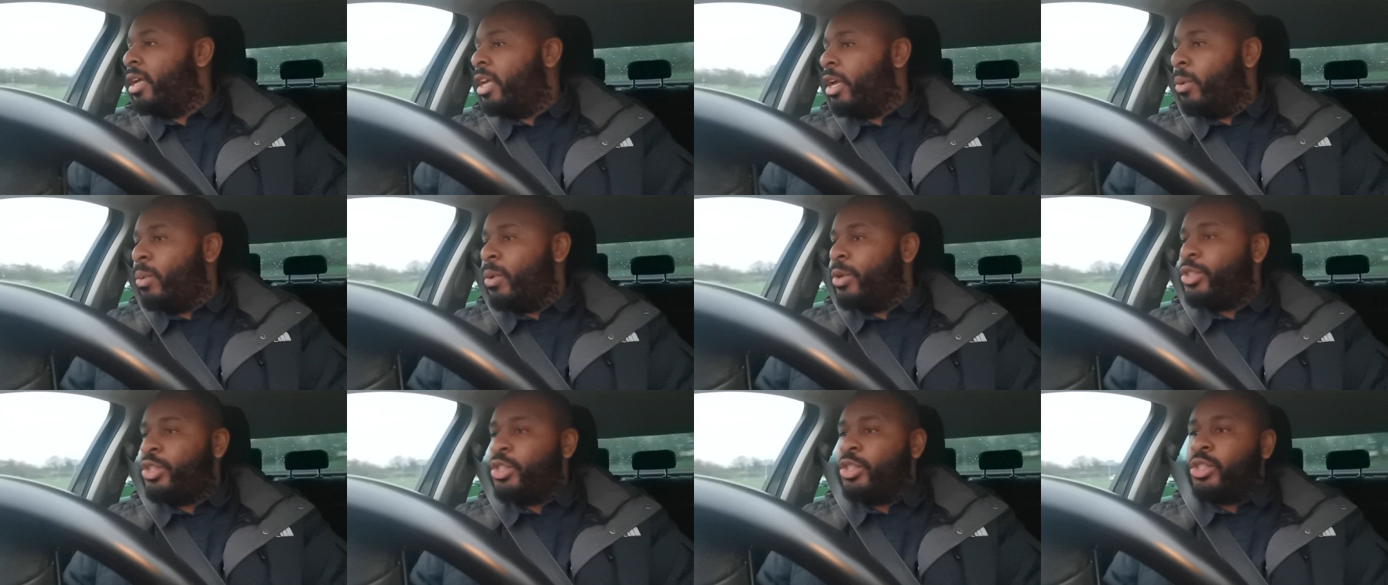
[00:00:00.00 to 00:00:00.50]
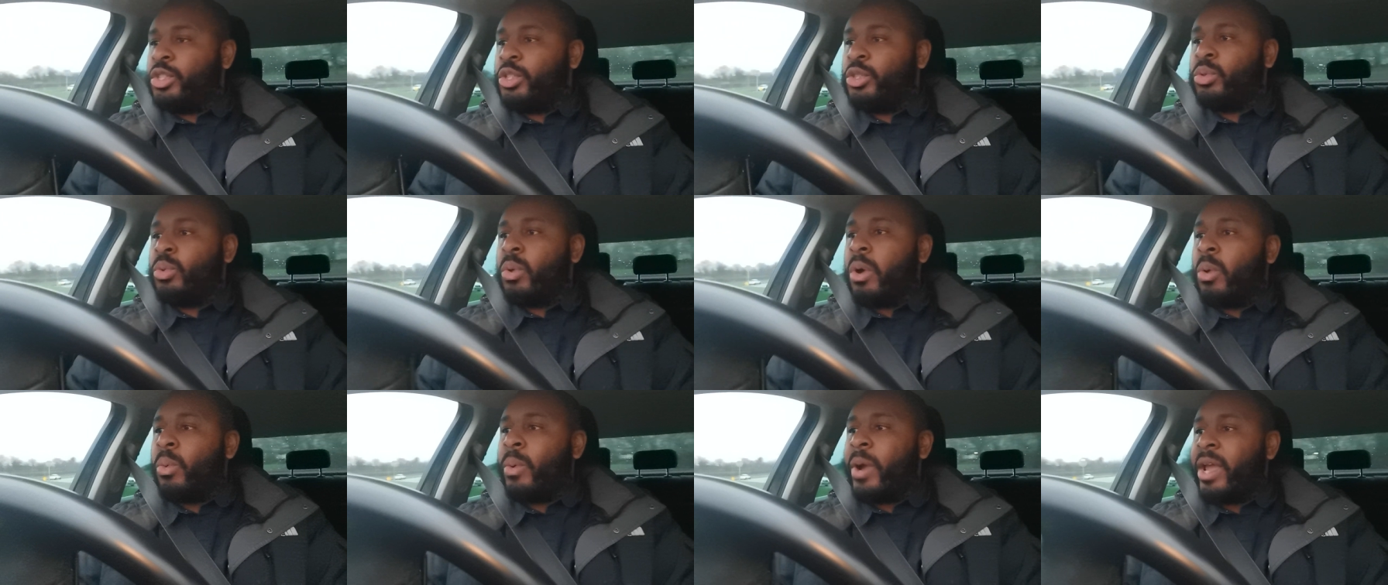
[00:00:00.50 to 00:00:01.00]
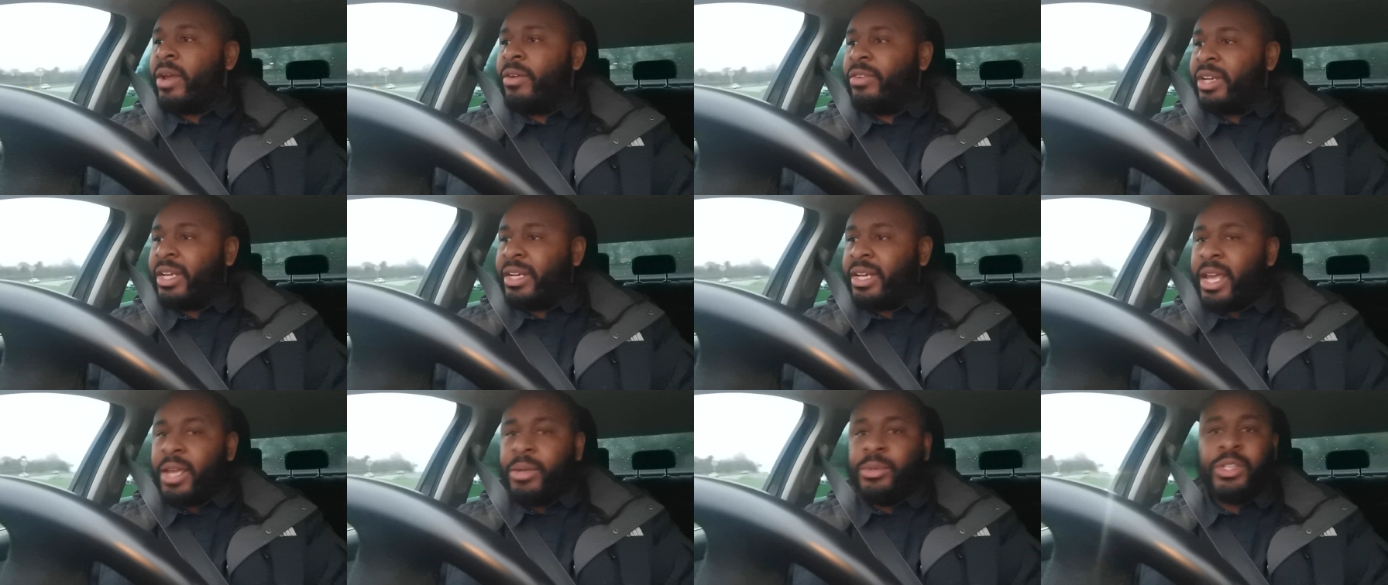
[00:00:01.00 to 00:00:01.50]
He wants you to do away
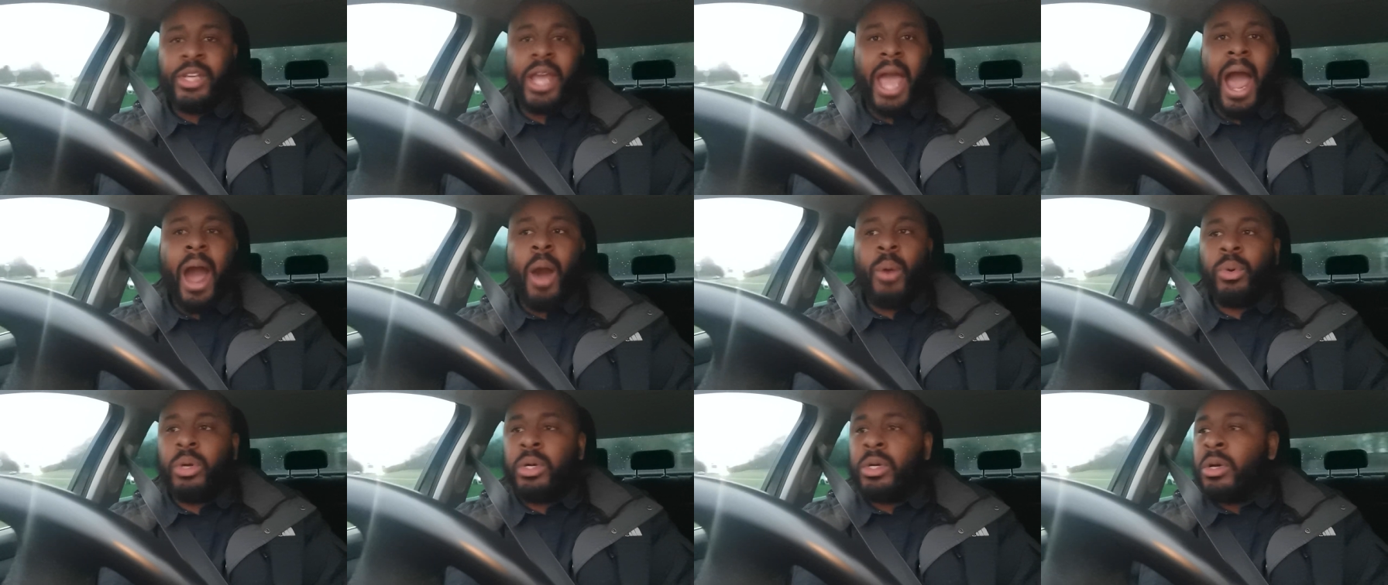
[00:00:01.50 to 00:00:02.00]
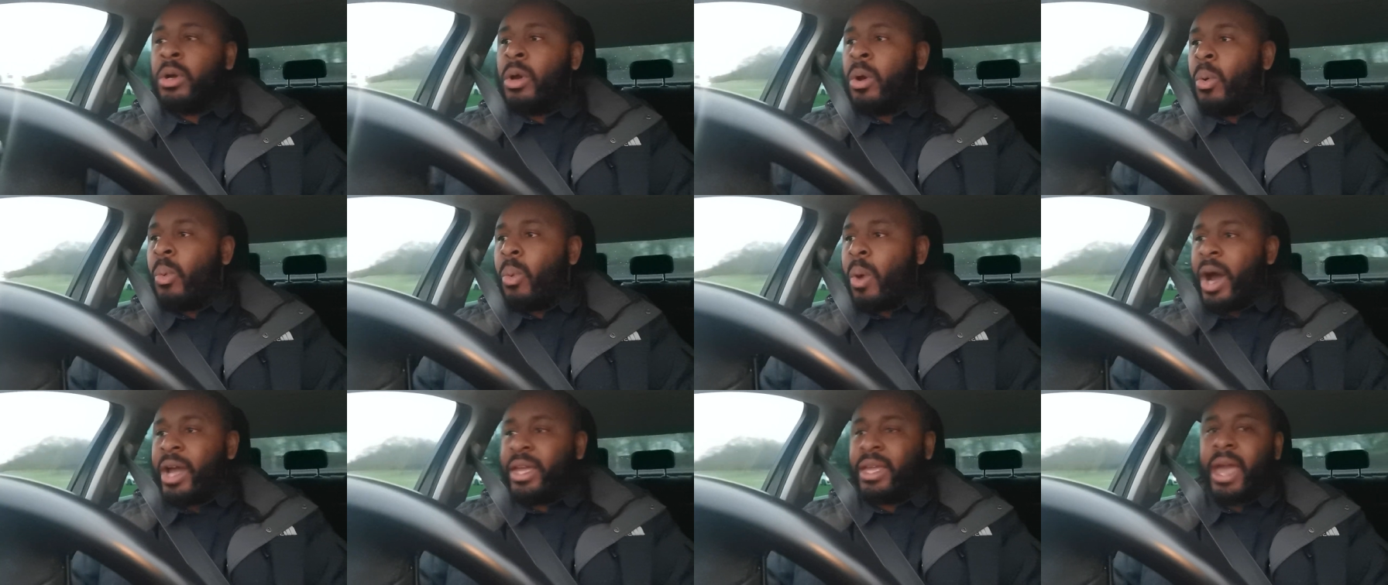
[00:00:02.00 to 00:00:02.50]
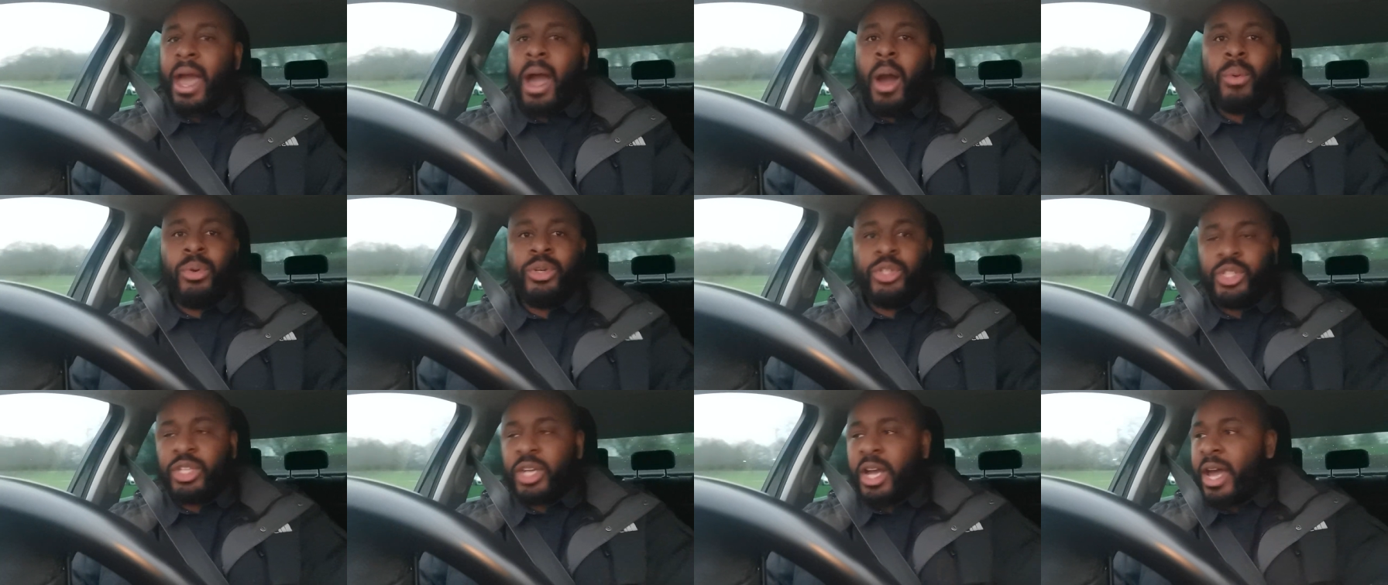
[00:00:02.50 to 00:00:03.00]
with the names Yahweh while
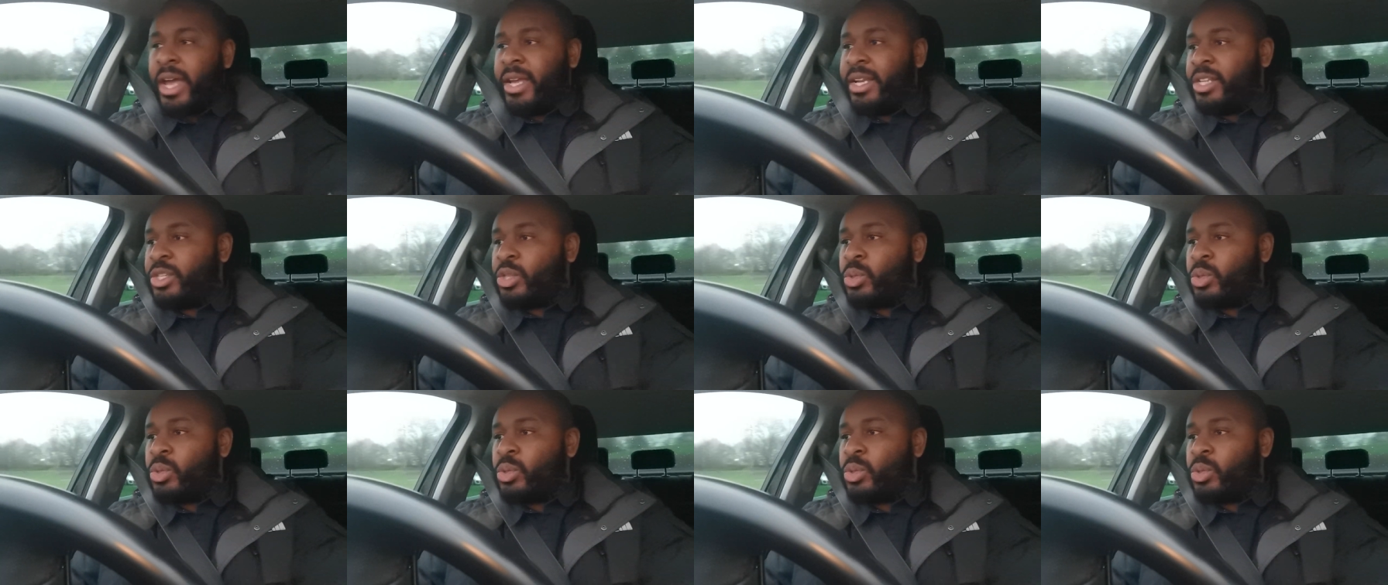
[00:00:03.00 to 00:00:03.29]
Yahawashi.